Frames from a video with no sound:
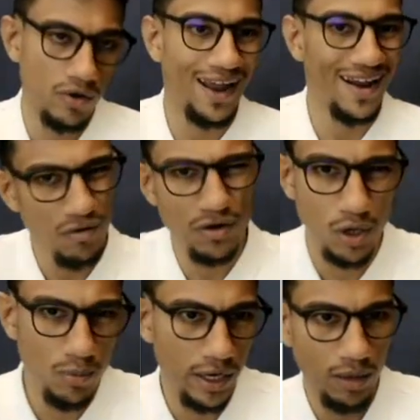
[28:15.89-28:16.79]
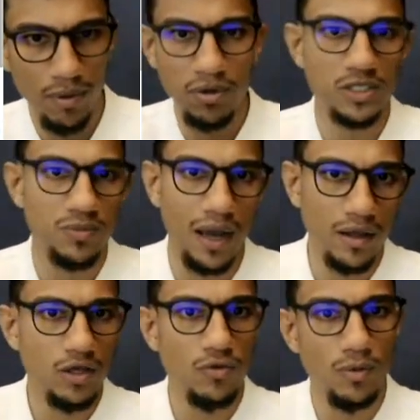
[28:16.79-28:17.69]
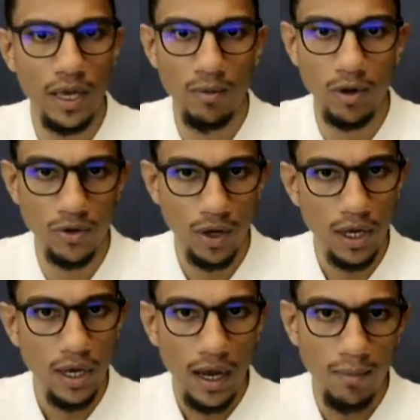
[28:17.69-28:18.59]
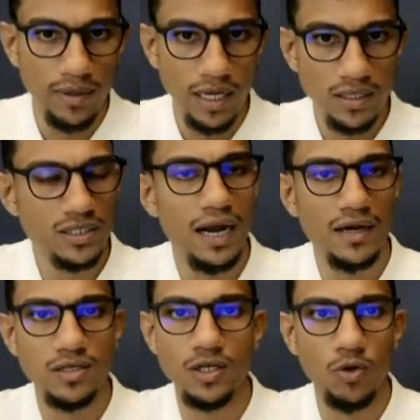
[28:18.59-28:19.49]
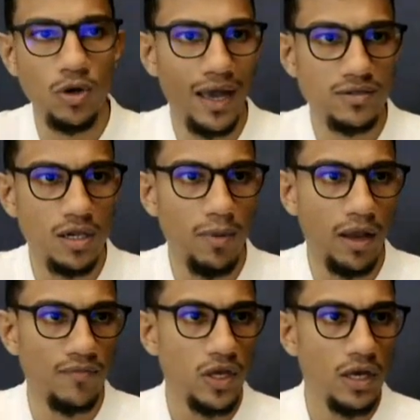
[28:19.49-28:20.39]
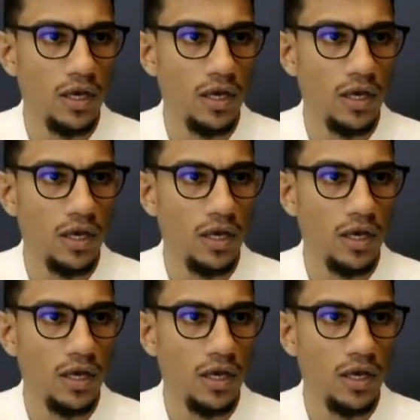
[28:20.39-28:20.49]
Right now, it will be in a published manner. You will be able to update the status into a cancelled manner.